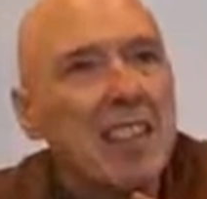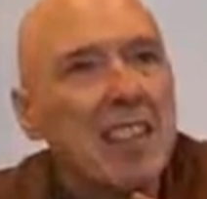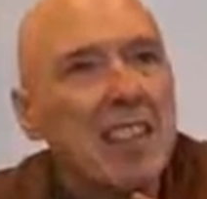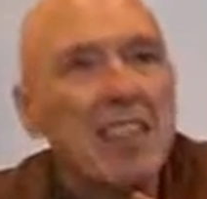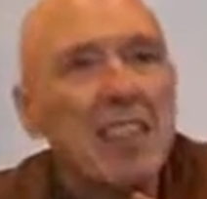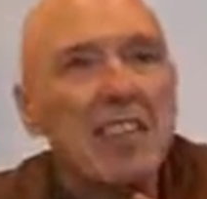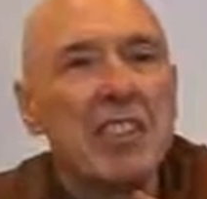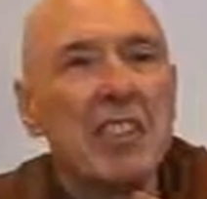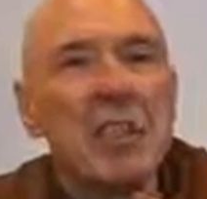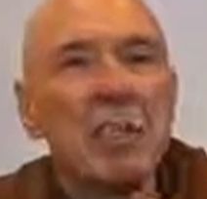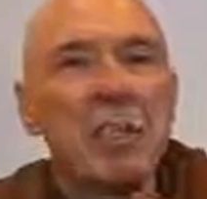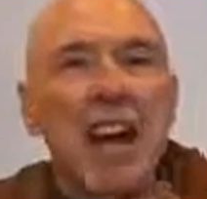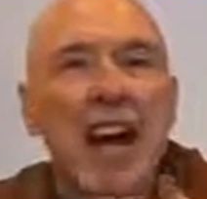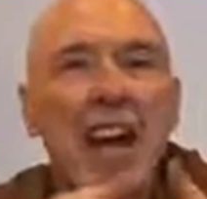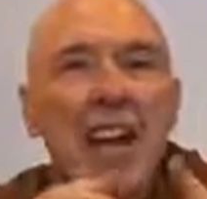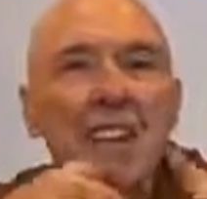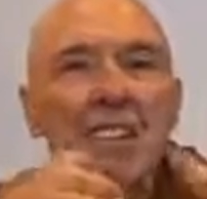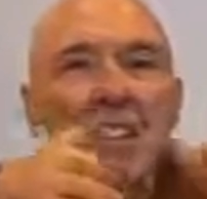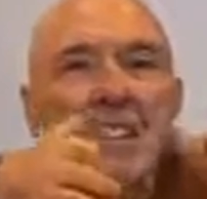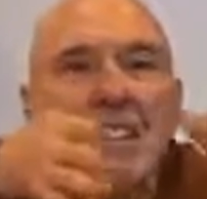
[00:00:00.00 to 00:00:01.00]
There's a
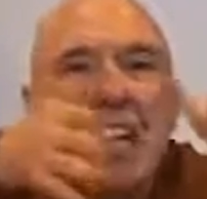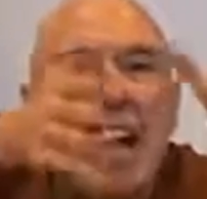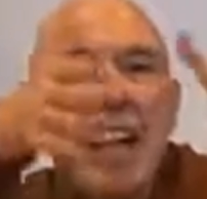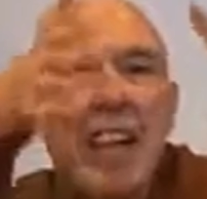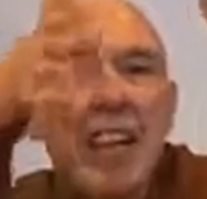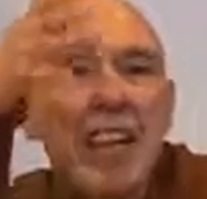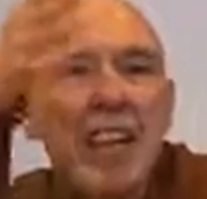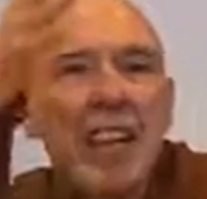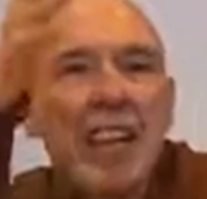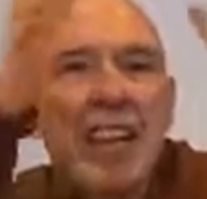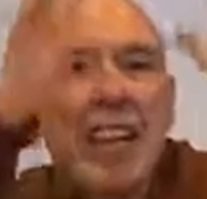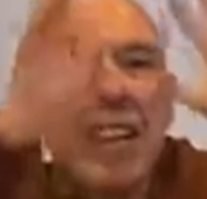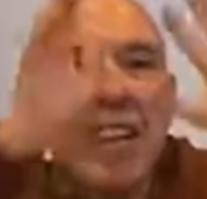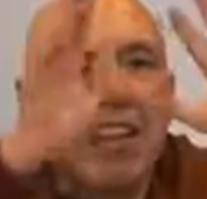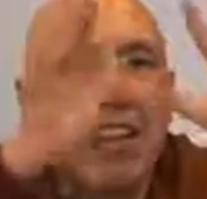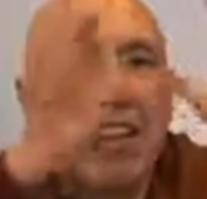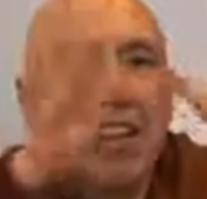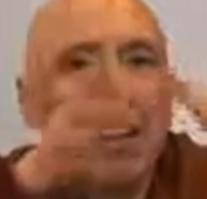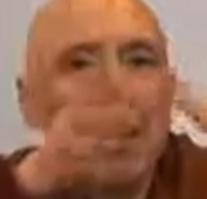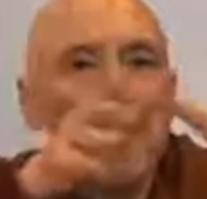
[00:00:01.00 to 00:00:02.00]
man
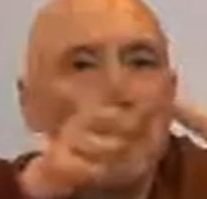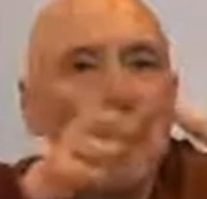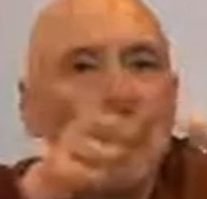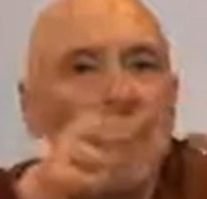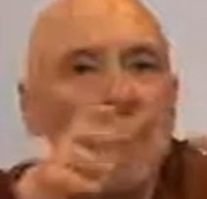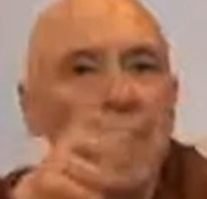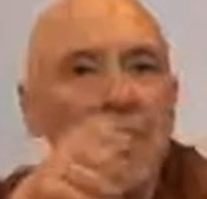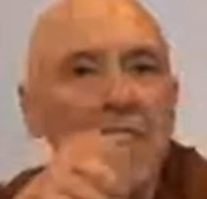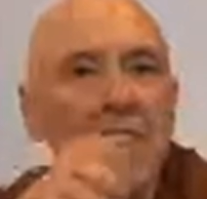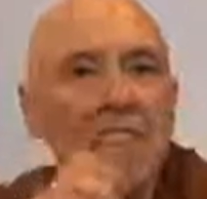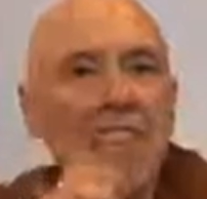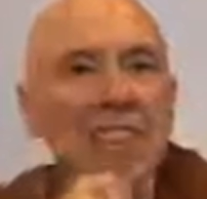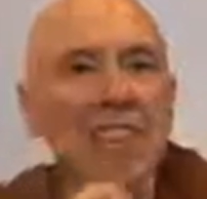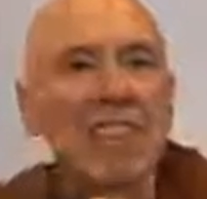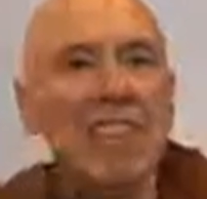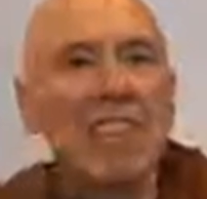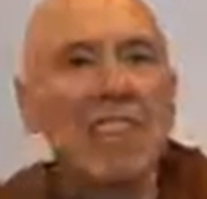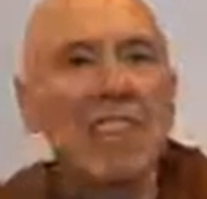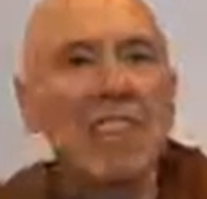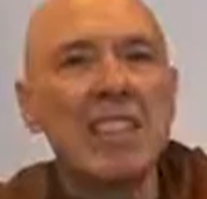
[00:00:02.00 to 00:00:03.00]
standing a little bit in the
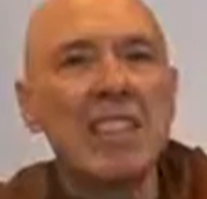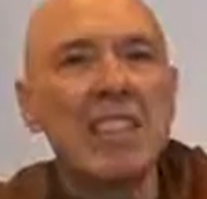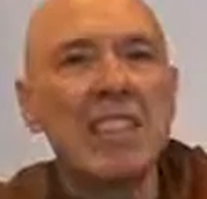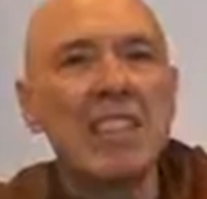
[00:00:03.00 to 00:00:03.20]
distance,